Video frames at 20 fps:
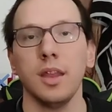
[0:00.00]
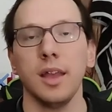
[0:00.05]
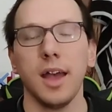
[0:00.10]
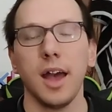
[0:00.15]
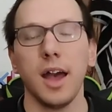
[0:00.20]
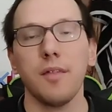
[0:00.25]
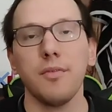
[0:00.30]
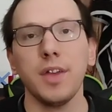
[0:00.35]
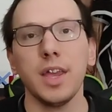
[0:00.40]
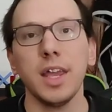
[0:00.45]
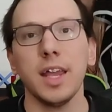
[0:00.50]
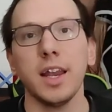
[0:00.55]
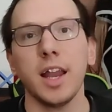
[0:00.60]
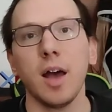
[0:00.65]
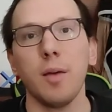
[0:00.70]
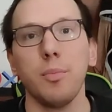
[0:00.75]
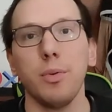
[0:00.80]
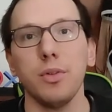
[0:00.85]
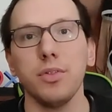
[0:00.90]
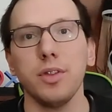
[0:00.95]
Having an
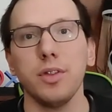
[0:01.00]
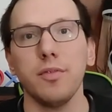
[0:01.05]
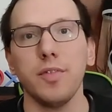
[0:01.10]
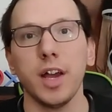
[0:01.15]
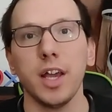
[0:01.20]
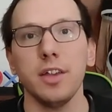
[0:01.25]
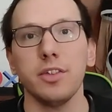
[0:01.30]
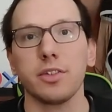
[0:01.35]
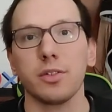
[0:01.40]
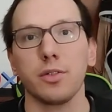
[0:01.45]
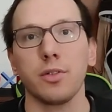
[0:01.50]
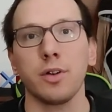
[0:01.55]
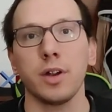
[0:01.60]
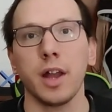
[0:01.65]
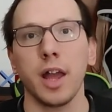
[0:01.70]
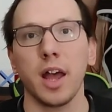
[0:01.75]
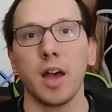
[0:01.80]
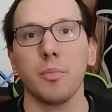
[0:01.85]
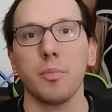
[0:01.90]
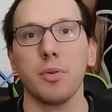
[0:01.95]
Apple device or an
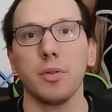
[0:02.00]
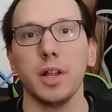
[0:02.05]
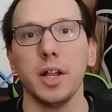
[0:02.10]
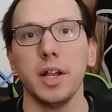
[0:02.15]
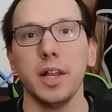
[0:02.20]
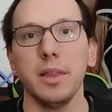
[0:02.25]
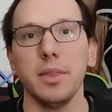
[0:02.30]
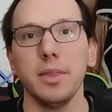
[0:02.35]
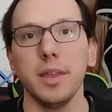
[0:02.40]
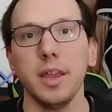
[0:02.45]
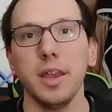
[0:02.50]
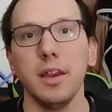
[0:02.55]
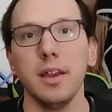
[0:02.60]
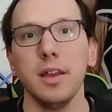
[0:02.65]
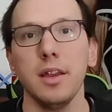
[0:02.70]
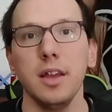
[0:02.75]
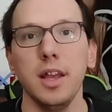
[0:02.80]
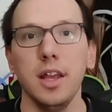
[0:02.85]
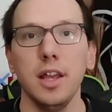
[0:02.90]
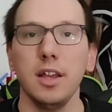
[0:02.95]
Apple anything
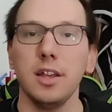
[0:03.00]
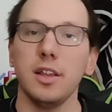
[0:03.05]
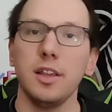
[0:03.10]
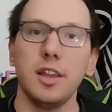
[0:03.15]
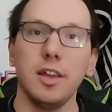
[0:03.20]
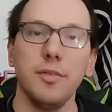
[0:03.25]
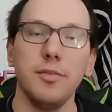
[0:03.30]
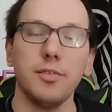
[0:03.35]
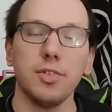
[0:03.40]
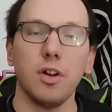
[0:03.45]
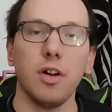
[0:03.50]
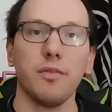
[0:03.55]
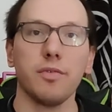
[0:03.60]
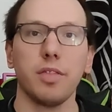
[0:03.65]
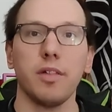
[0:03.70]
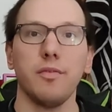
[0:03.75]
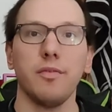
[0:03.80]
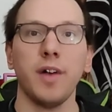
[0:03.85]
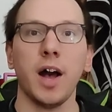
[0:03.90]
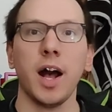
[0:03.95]
gives
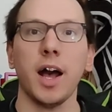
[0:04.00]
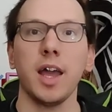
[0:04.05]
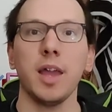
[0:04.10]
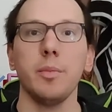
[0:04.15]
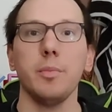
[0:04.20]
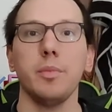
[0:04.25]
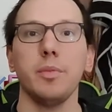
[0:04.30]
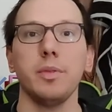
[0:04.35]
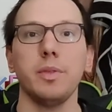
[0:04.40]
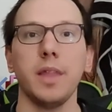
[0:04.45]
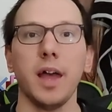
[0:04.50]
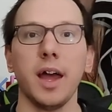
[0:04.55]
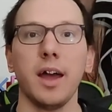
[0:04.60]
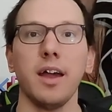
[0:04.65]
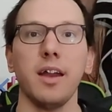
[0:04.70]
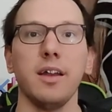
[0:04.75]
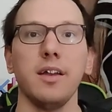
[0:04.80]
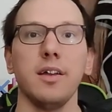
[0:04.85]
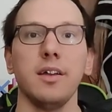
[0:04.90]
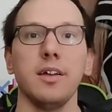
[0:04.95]
off the vibe
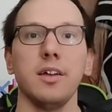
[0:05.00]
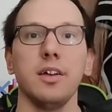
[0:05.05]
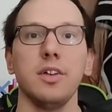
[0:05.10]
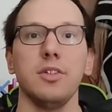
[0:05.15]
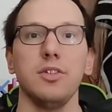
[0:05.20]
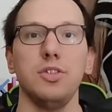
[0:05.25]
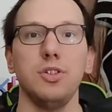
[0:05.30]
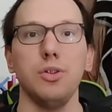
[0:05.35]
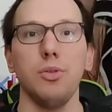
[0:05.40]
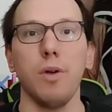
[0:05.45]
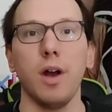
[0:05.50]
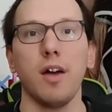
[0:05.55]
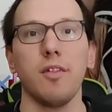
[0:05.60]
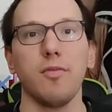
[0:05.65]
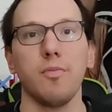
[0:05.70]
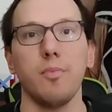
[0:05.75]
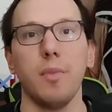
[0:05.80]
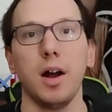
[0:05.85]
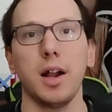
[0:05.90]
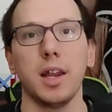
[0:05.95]
that you
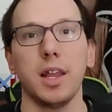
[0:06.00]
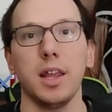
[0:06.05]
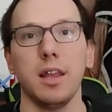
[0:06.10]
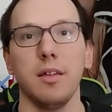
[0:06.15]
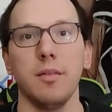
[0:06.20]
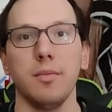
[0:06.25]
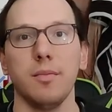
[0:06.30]
have money.